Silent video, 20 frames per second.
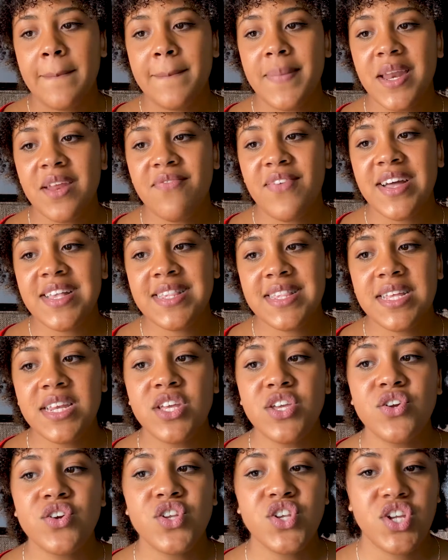But if I sit
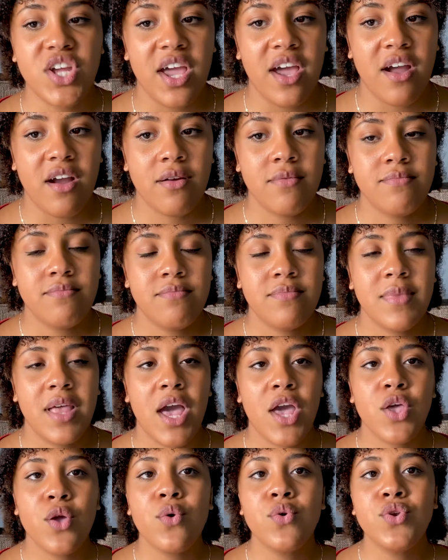in your chair
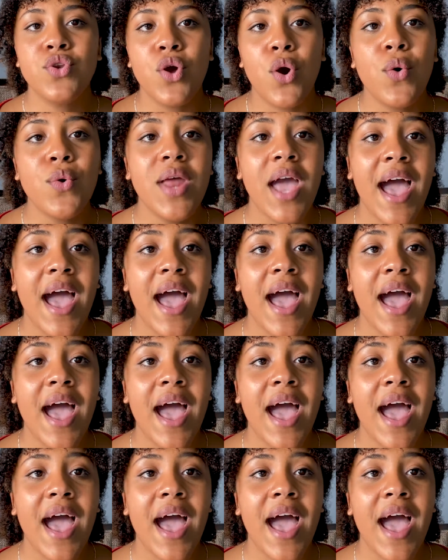and you don't